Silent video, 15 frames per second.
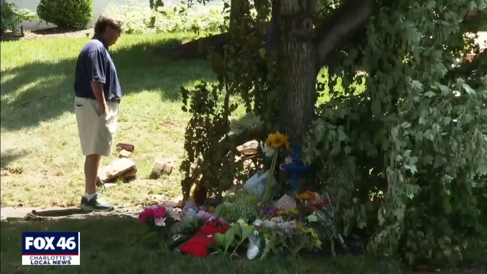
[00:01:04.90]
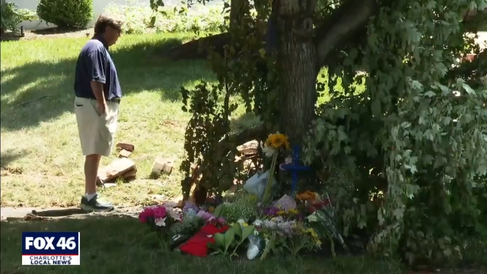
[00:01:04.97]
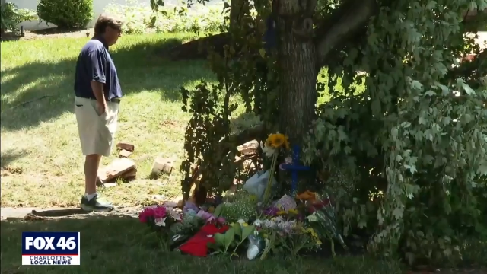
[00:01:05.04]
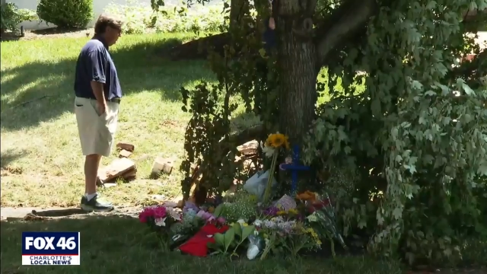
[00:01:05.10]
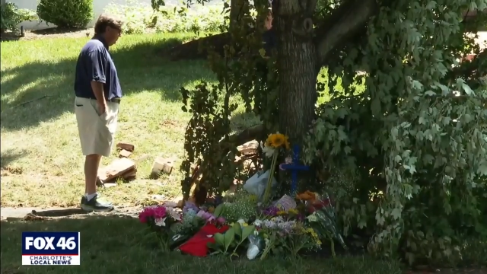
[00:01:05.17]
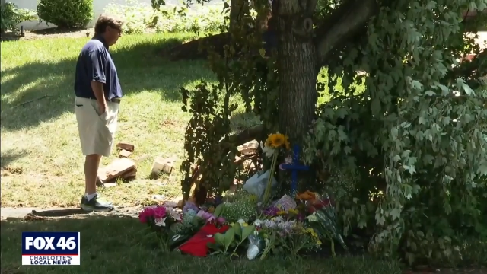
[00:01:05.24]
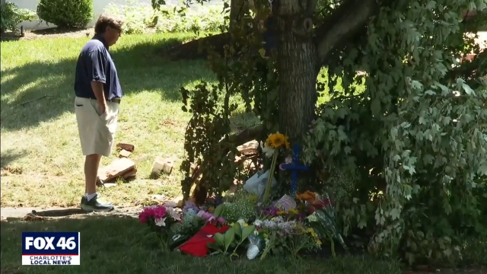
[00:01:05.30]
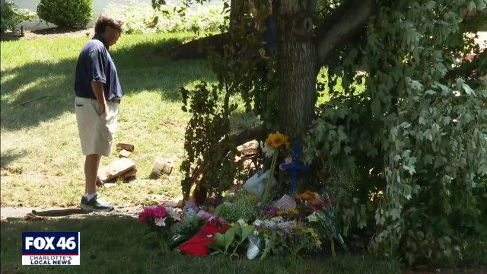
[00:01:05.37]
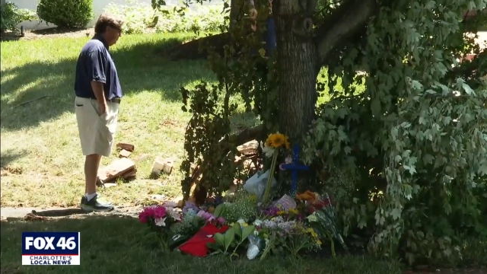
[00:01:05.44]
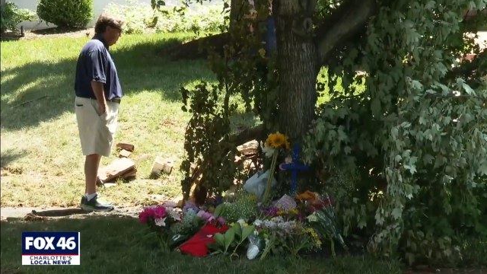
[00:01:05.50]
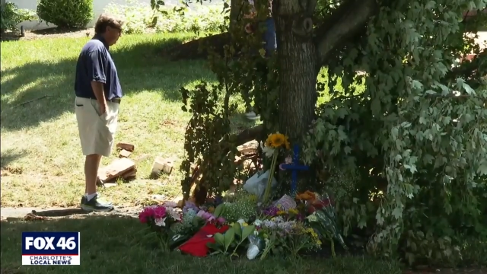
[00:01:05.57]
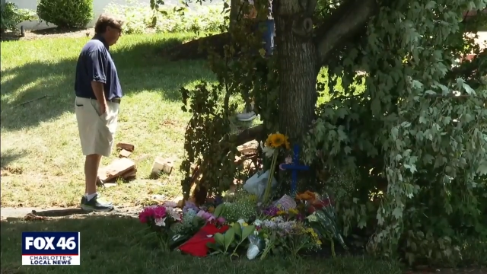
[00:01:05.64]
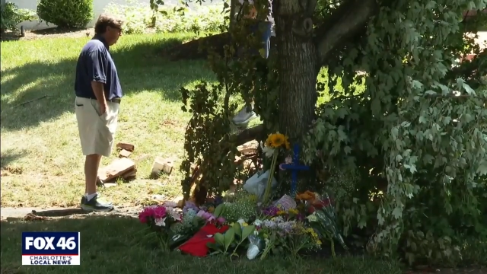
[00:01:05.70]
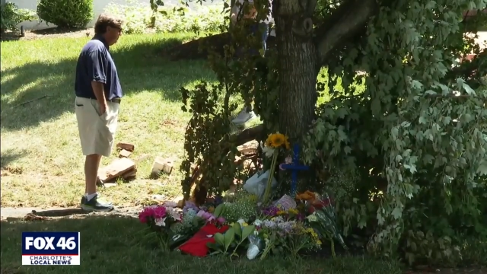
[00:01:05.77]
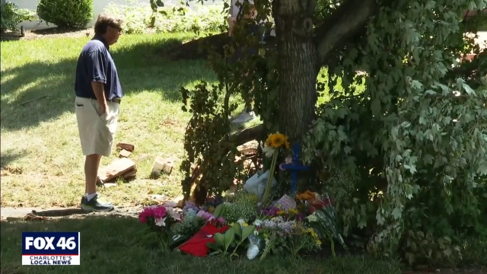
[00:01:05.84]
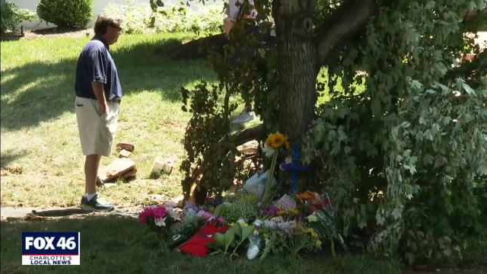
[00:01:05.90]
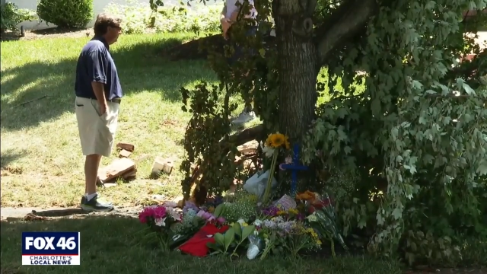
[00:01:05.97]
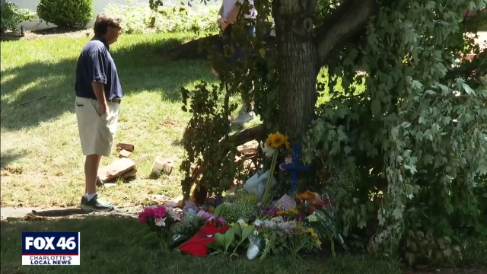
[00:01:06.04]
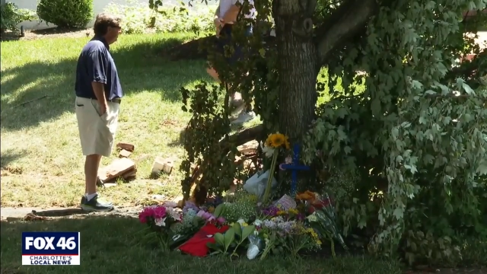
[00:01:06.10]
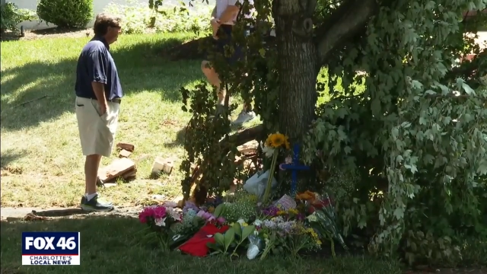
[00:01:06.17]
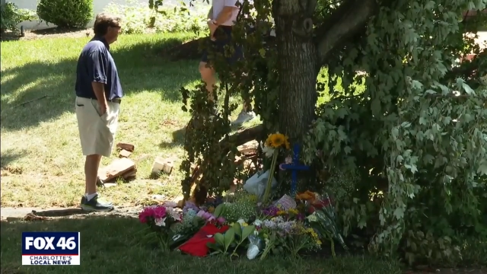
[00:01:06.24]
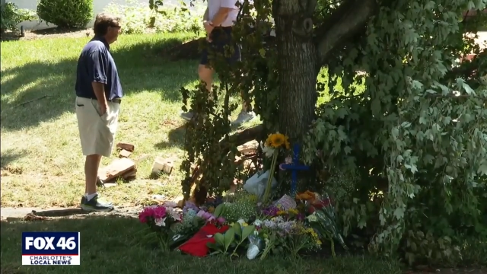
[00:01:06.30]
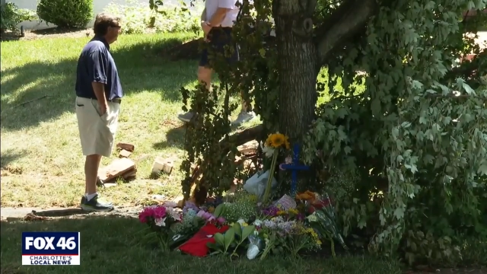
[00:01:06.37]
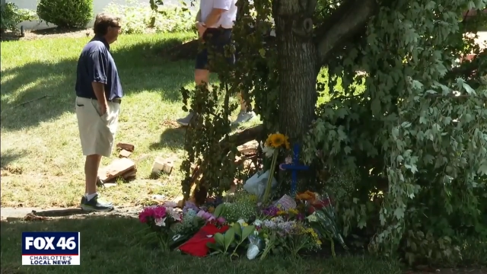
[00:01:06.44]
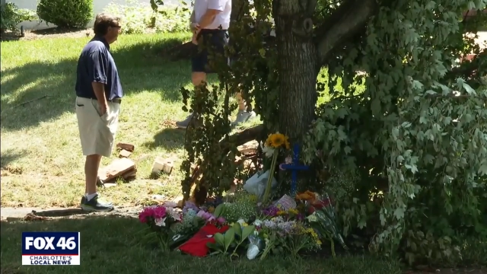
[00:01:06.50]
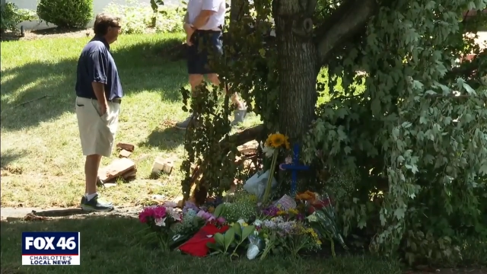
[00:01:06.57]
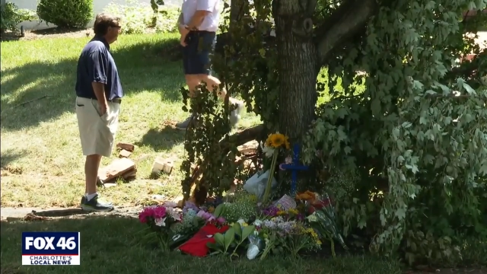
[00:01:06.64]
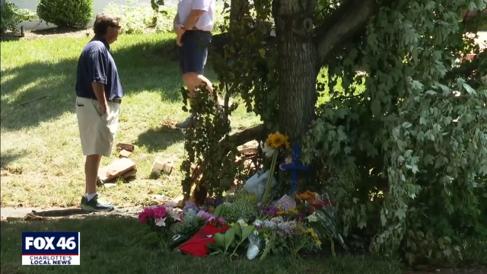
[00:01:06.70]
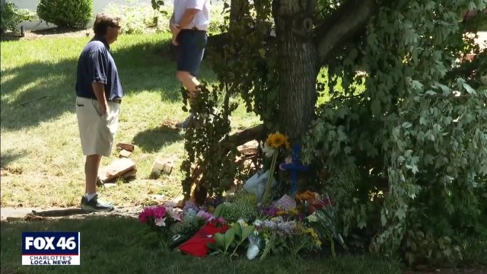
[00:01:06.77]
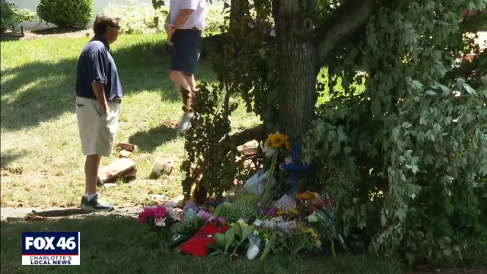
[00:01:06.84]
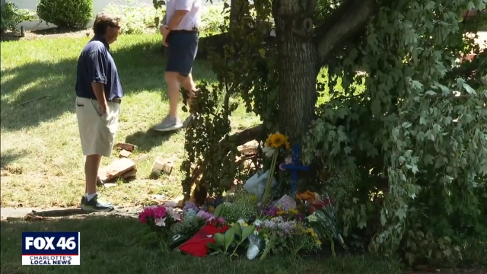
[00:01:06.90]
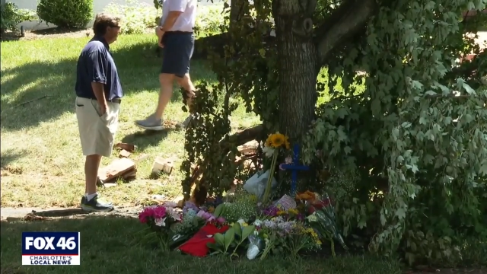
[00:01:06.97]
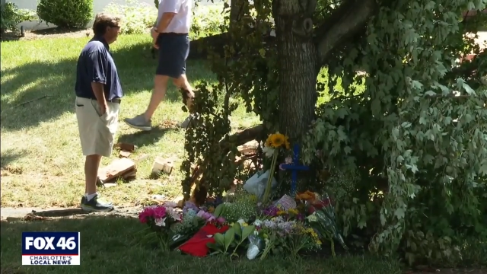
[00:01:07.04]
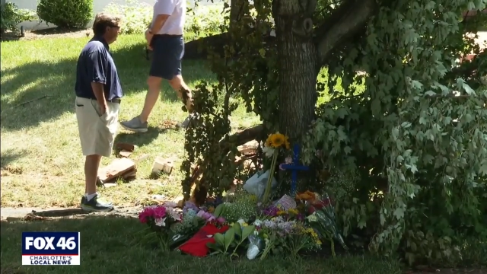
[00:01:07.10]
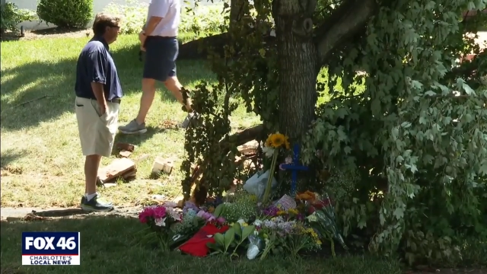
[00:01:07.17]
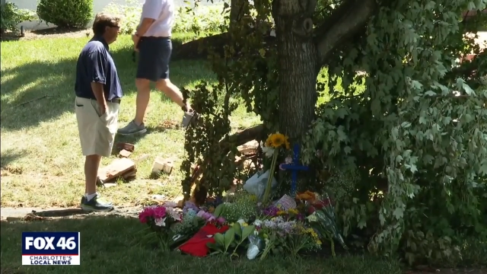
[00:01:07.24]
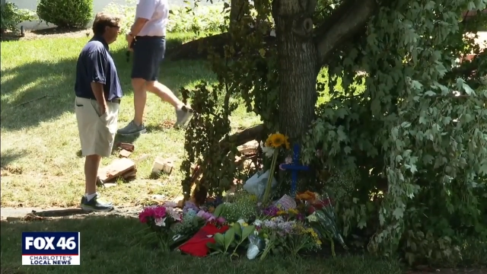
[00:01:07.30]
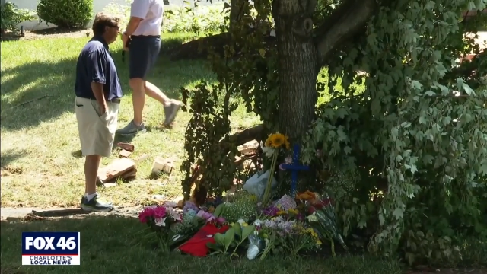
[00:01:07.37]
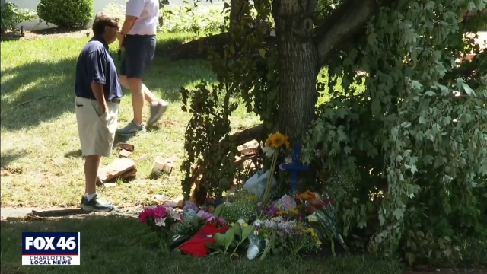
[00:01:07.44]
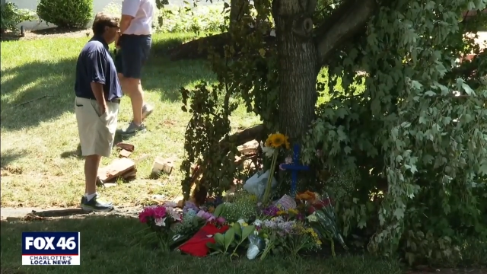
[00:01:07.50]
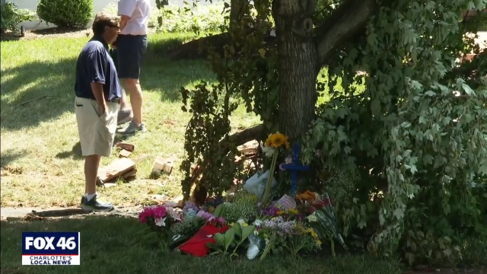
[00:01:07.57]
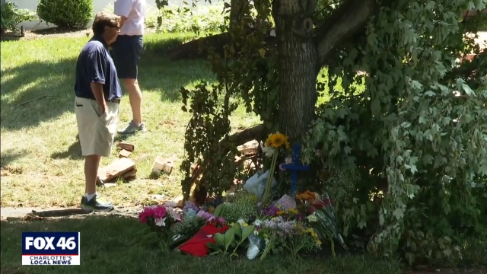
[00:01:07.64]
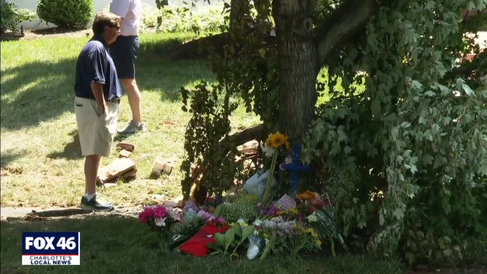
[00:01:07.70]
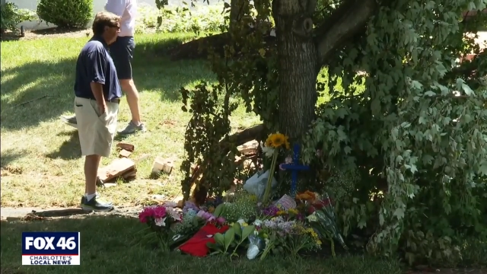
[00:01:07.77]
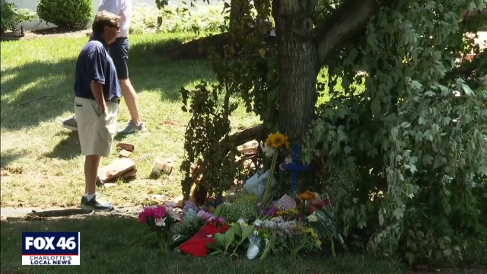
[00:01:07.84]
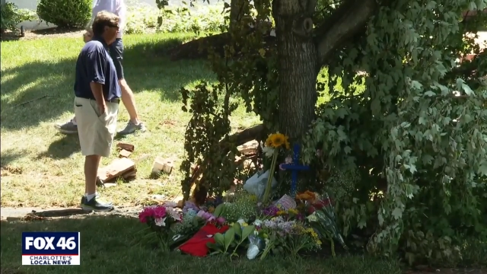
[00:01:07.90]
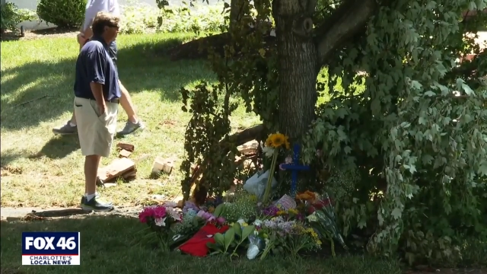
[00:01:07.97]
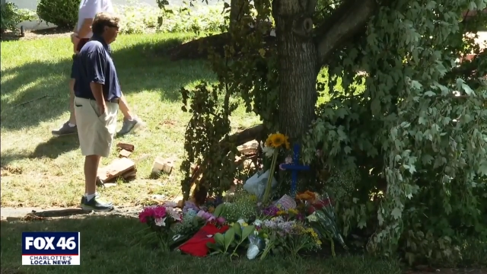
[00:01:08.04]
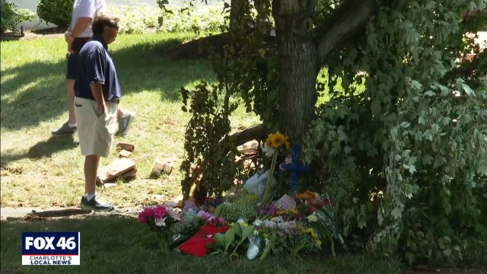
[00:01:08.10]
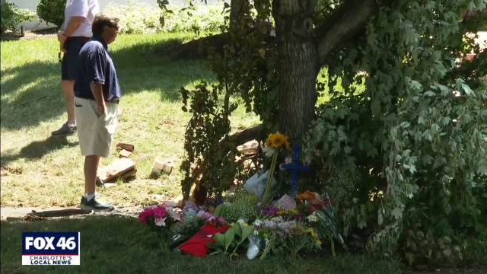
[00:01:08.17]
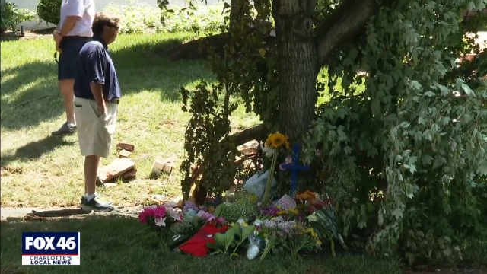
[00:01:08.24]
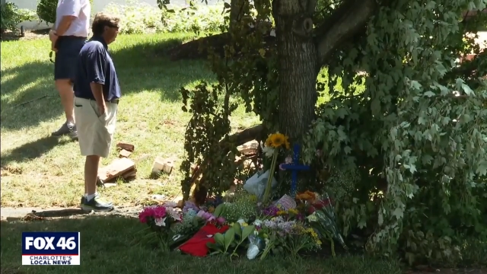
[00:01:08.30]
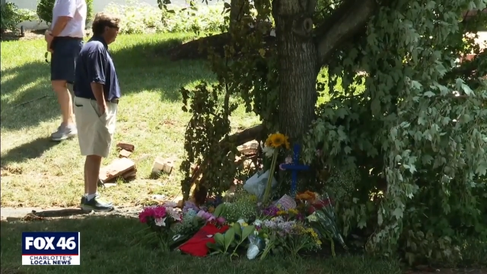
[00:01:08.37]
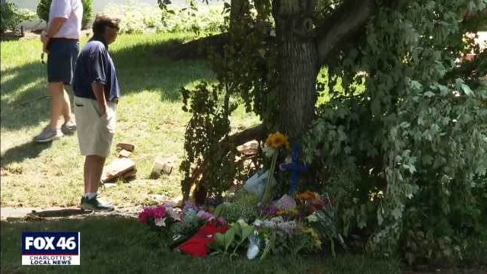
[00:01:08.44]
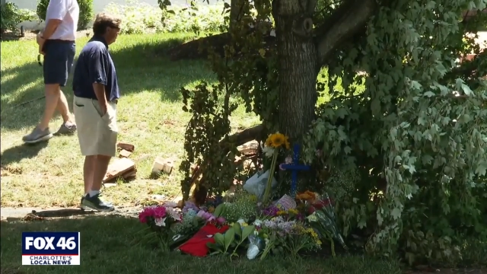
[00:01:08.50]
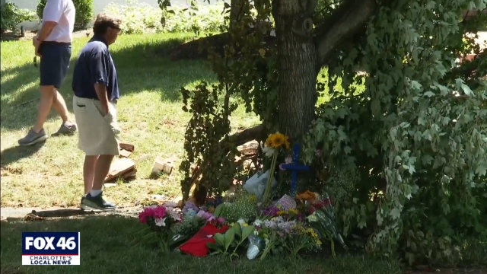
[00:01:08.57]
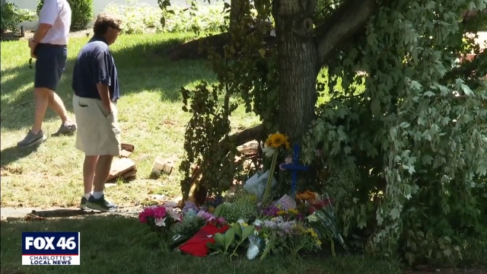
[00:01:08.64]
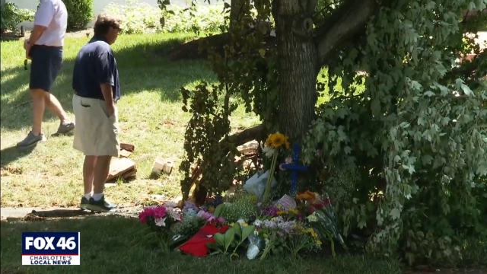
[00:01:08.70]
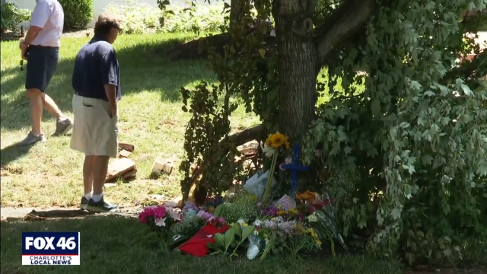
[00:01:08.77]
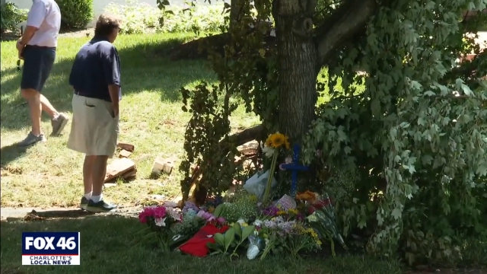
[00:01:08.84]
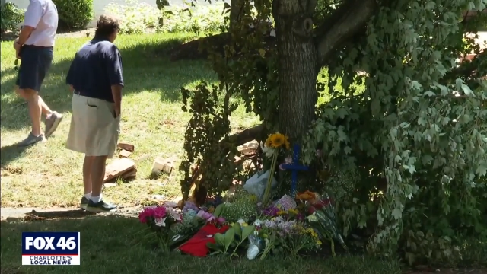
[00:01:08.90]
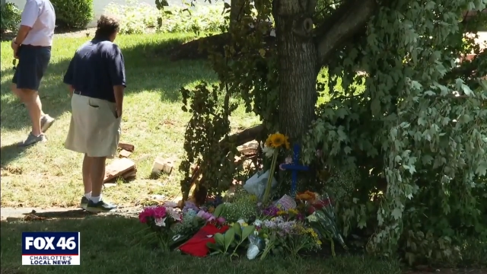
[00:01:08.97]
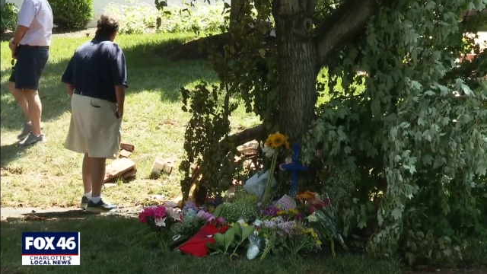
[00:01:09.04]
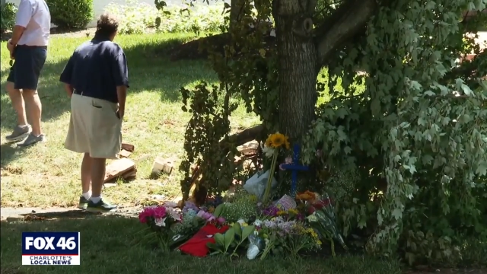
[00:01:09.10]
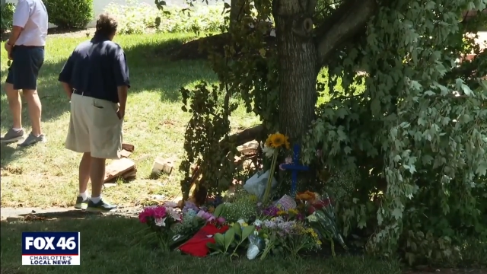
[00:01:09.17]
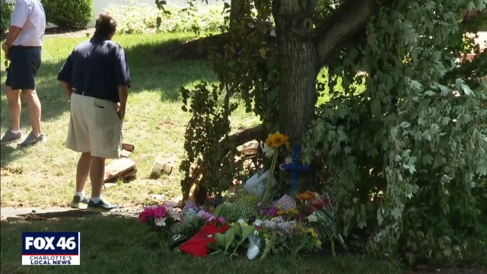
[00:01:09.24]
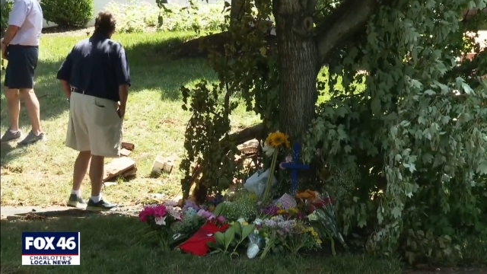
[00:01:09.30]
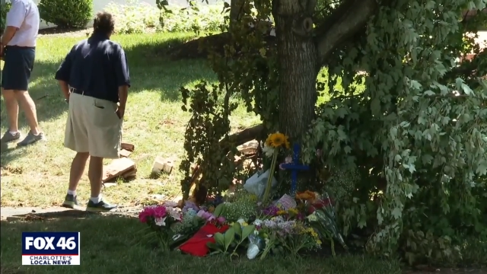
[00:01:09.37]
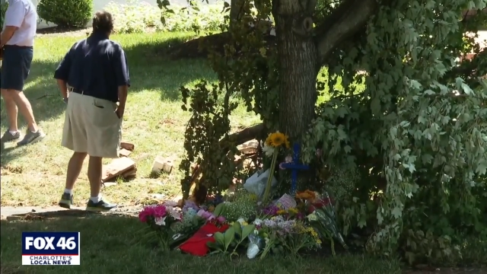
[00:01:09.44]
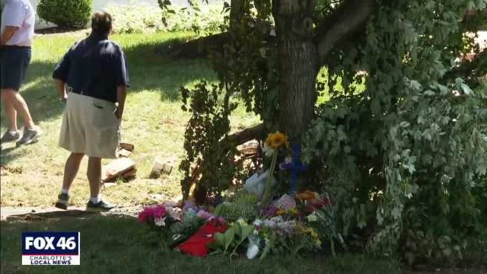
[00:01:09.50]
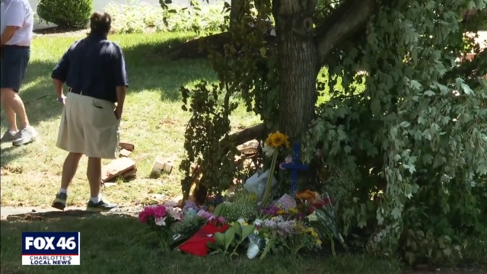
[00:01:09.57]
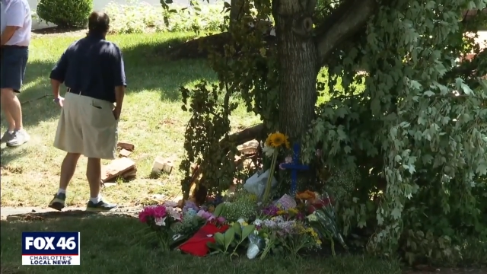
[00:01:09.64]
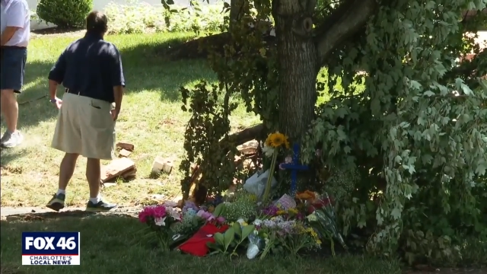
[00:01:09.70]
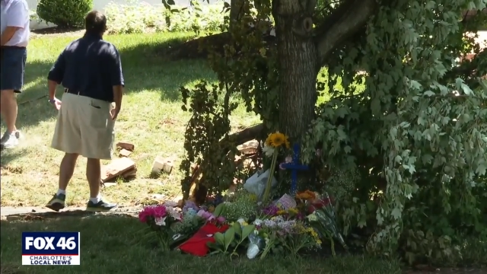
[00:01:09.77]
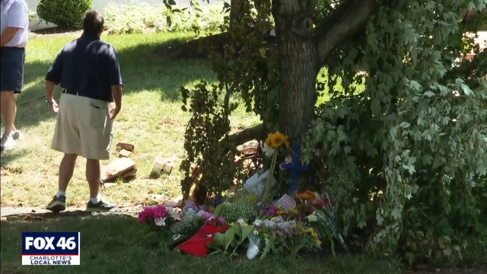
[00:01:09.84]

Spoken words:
[unreadable: no face in view]